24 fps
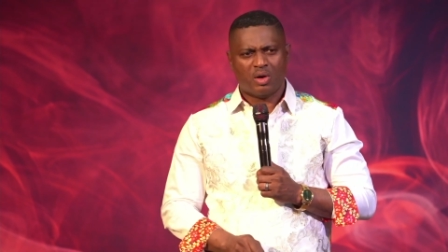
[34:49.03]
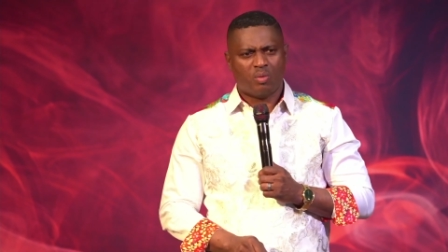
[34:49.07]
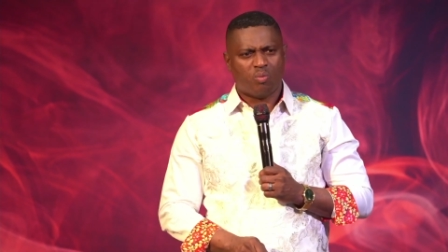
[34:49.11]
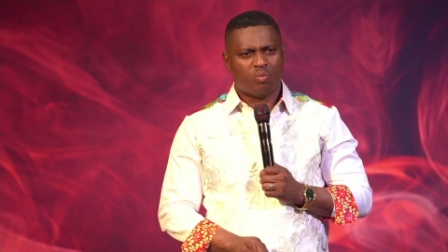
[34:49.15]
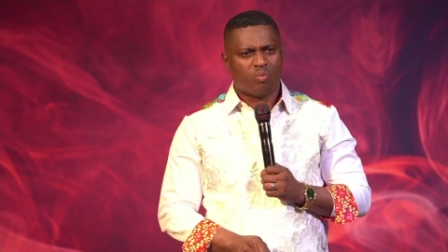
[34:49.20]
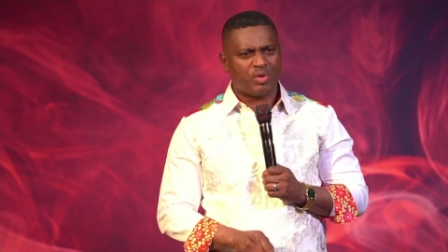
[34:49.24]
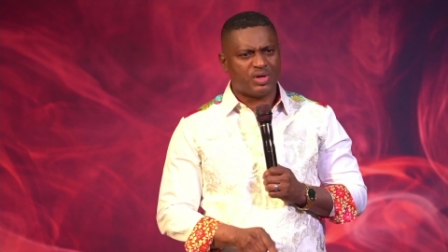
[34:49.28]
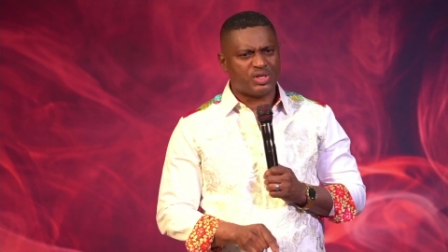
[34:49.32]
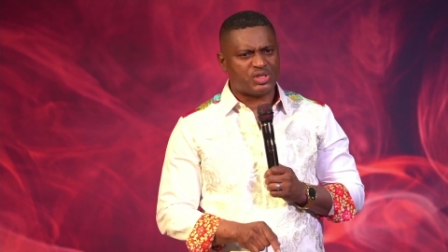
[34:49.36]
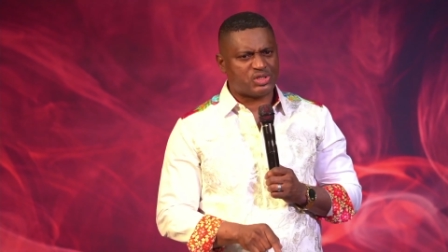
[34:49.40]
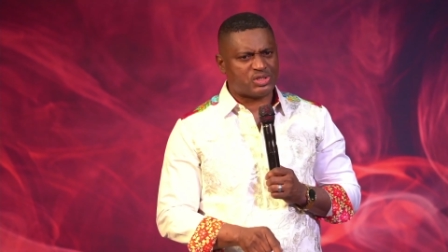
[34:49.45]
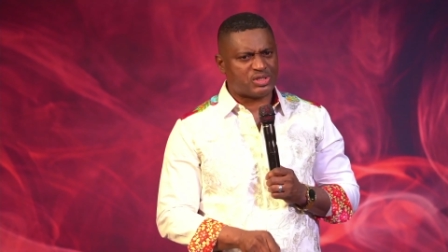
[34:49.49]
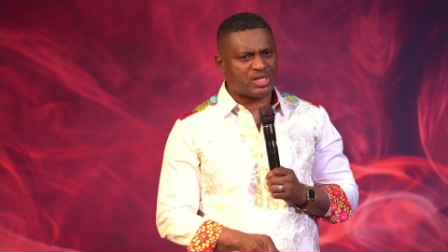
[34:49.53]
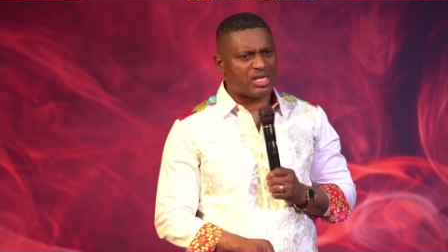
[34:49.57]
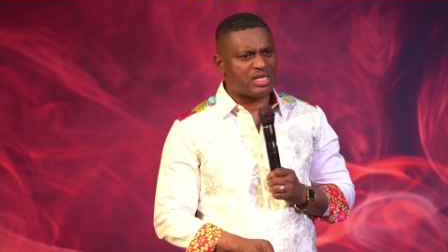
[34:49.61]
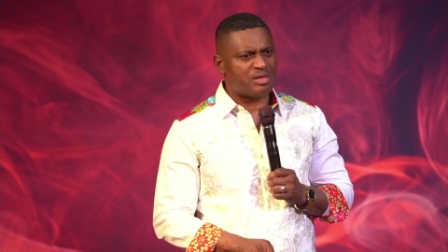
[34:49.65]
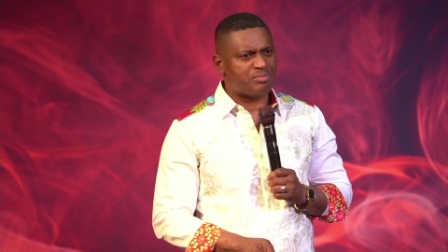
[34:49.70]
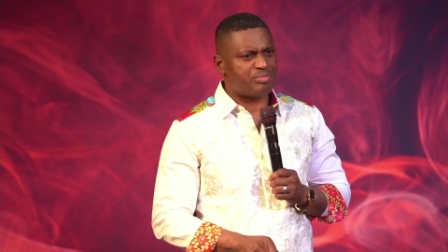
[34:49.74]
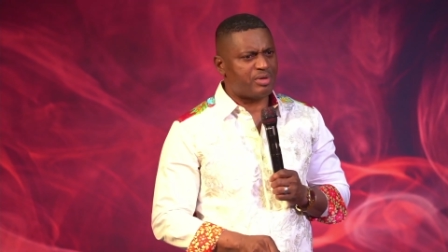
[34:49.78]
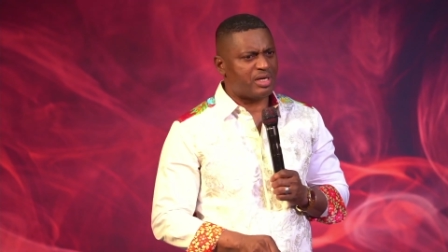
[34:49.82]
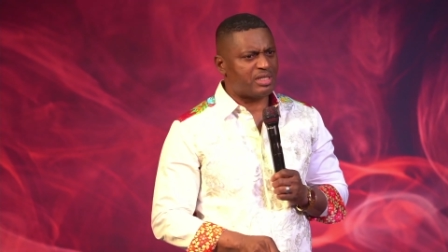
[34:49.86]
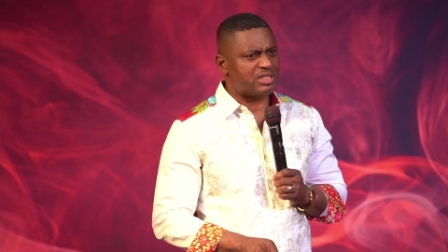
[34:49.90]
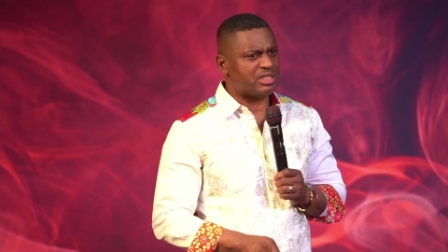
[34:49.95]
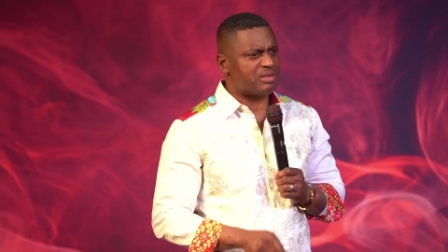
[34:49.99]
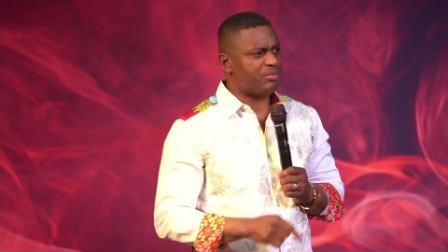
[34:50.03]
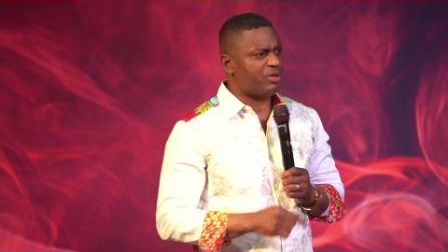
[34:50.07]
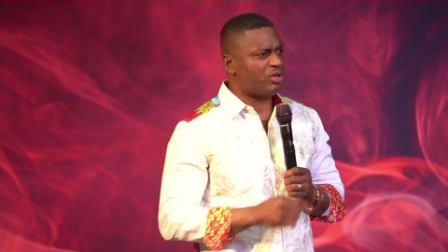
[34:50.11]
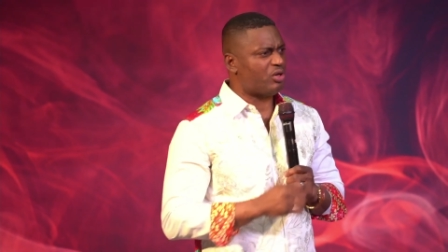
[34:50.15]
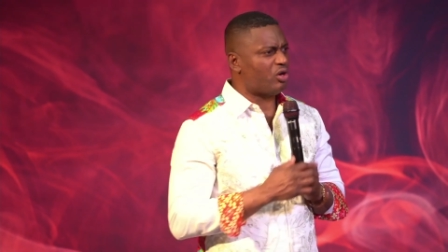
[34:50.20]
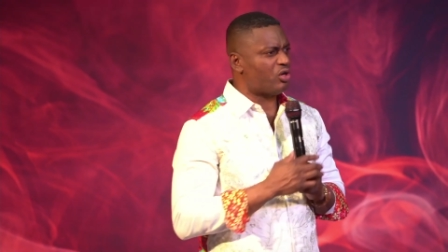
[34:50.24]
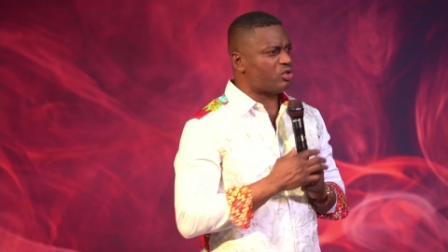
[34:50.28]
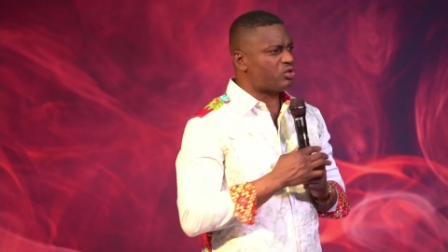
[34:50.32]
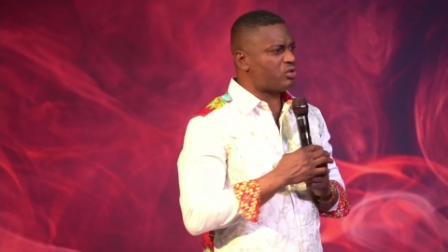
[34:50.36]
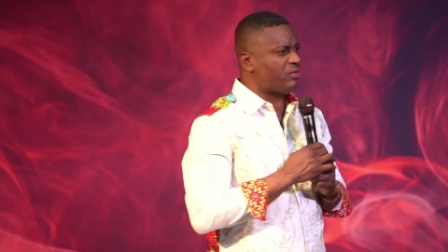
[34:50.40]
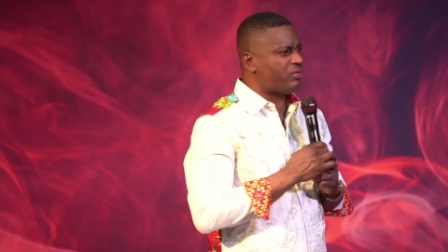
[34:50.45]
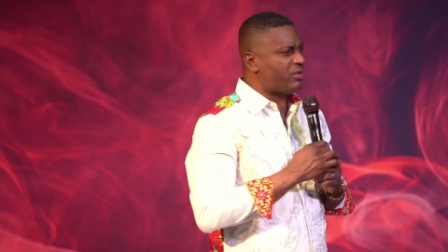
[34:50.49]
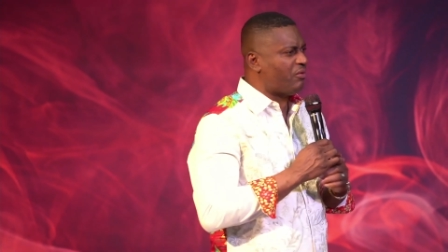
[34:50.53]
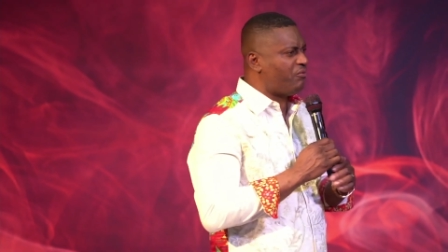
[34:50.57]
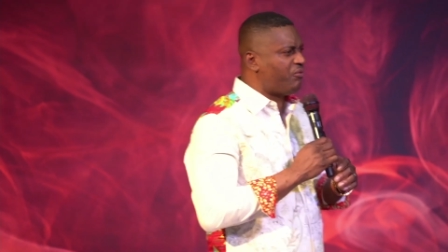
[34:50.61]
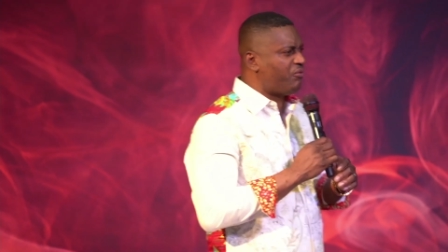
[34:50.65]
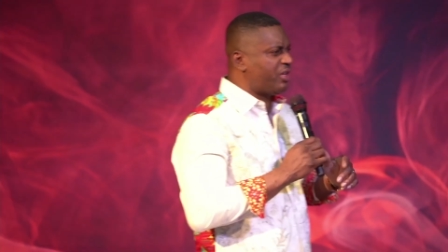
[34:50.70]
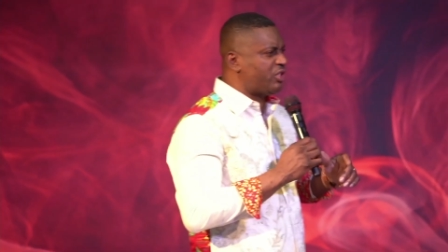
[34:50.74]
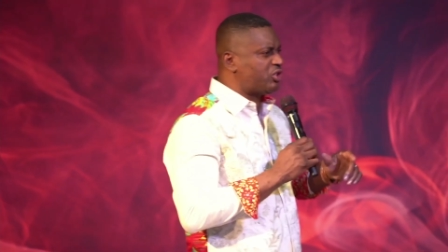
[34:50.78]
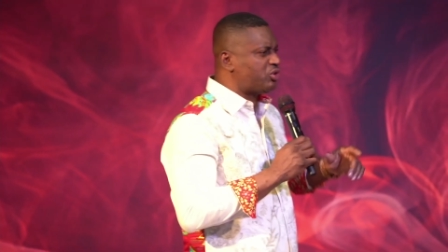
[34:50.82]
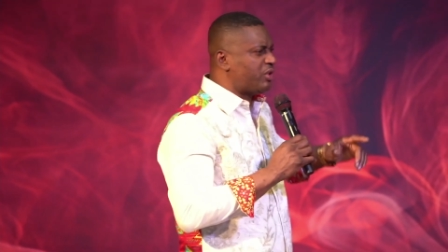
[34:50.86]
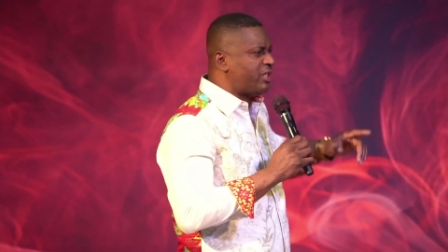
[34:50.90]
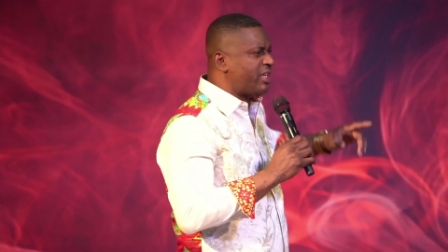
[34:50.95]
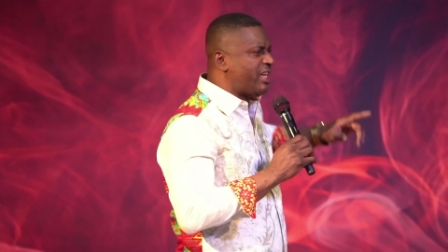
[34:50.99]
We celebrate it because of the
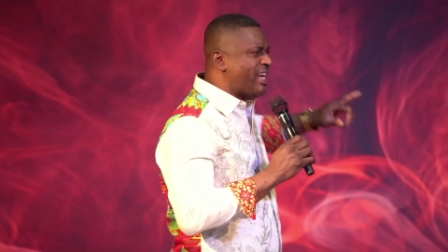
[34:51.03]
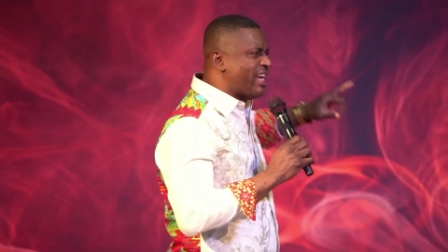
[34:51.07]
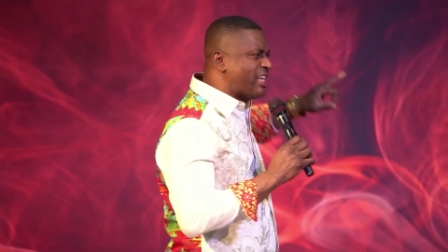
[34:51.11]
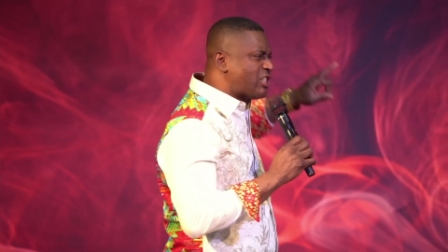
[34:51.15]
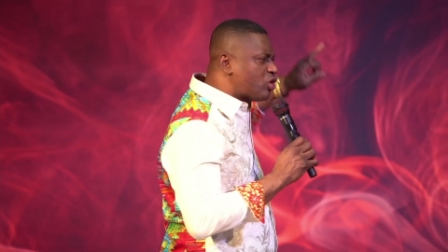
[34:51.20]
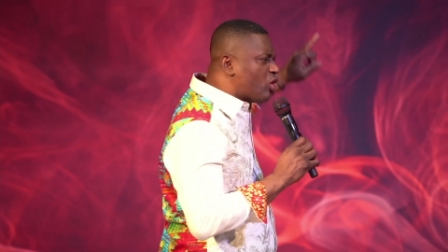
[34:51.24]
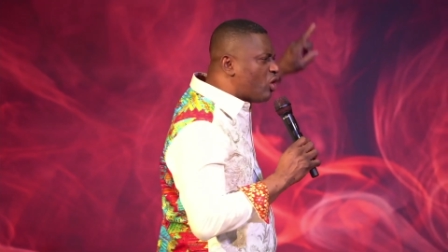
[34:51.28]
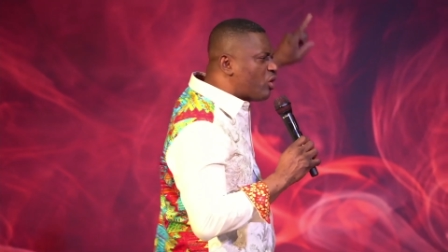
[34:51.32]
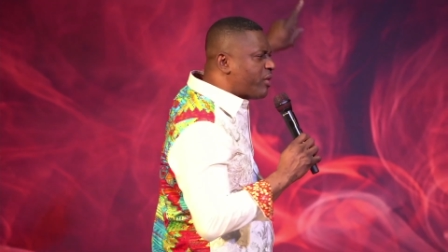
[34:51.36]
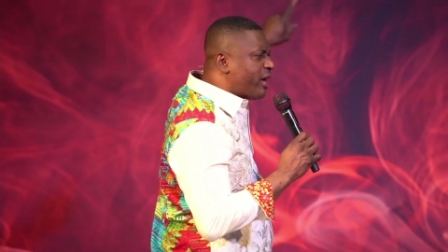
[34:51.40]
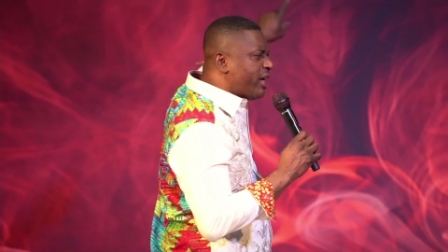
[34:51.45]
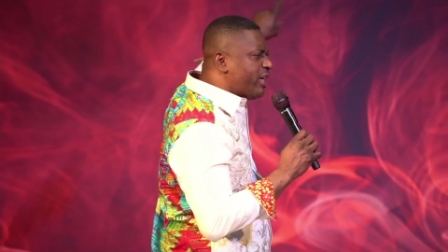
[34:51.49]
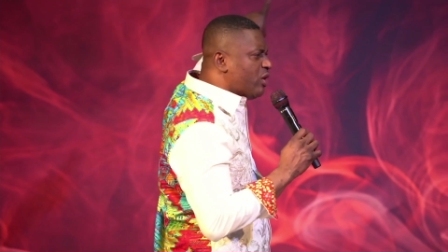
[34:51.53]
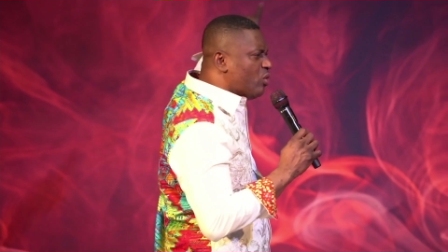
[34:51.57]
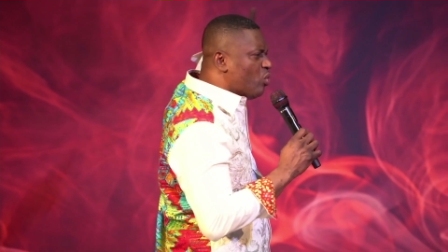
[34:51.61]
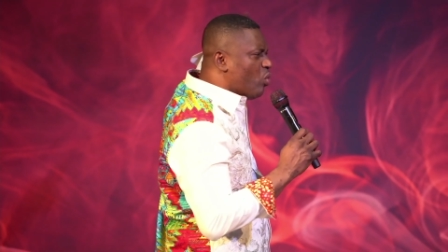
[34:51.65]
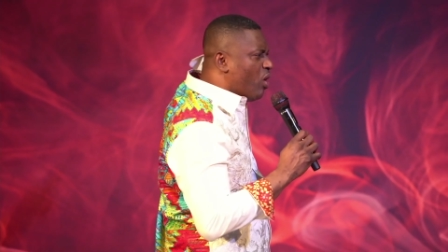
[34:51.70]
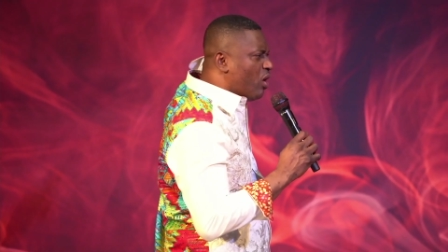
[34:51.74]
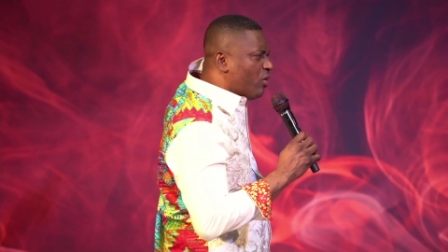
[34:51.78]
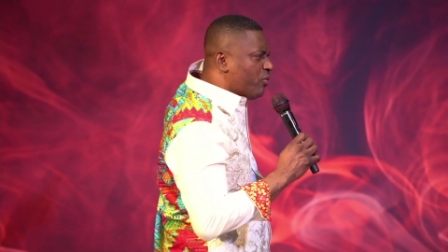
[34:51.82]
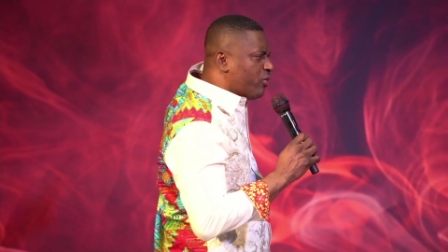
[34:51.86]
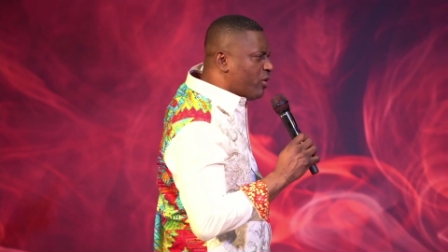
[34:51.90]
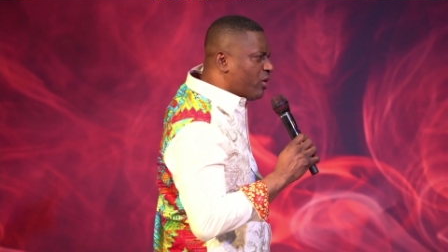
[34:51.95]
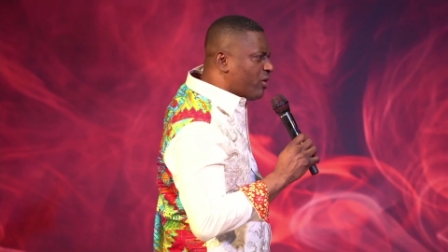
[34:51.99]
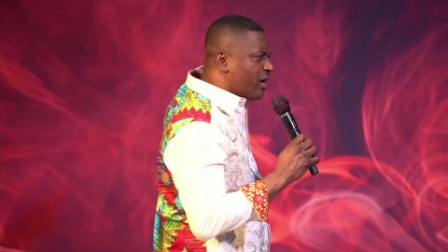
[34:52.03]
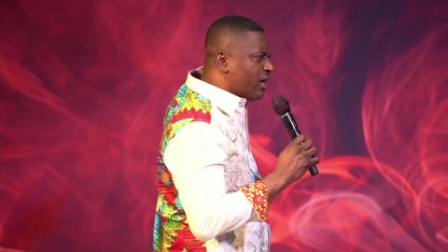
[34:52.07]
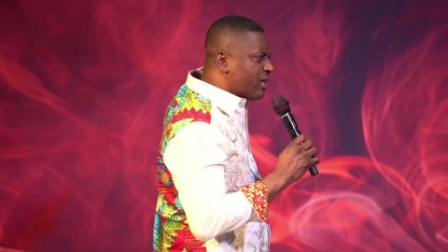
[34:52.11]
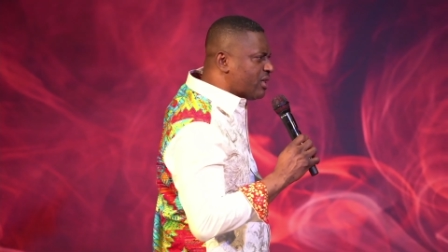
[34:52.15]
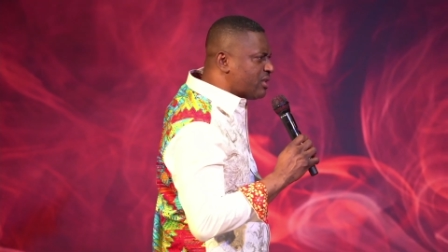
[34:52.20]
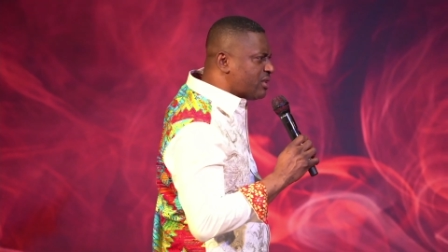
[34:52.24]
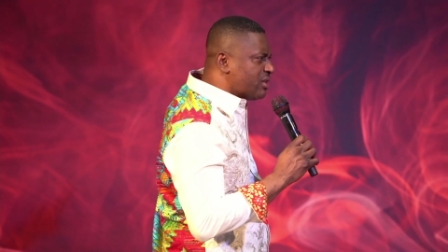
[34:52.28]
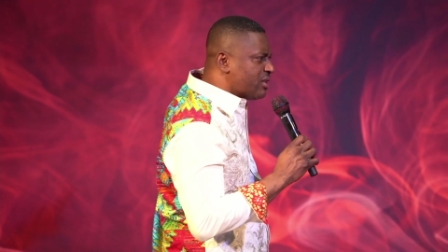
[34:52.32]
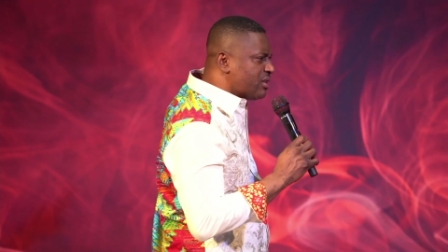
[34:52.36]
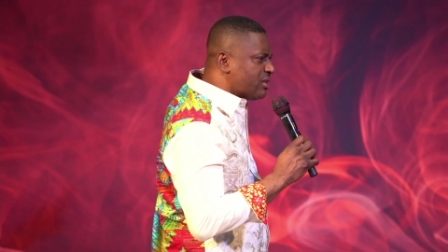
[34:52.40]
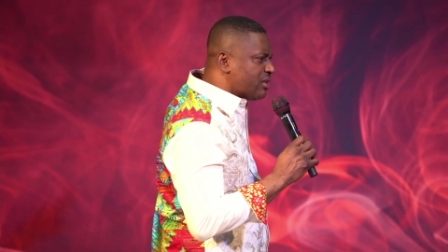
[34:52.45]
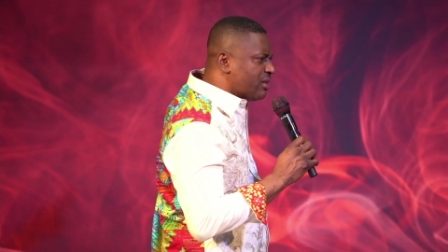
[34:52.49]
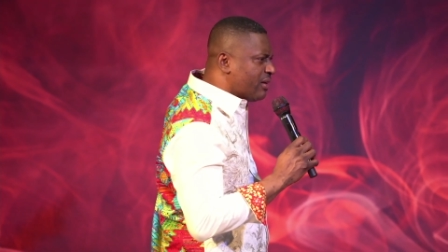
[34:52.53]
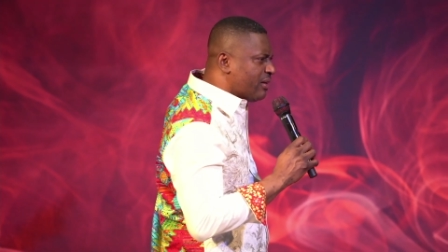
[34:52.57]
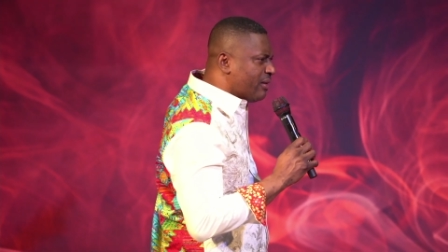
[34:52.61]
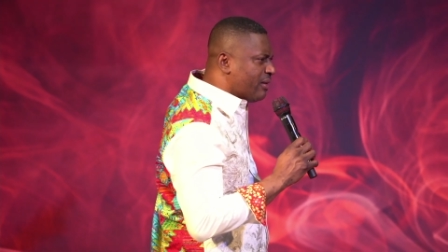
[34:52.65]
victory He has already won for us.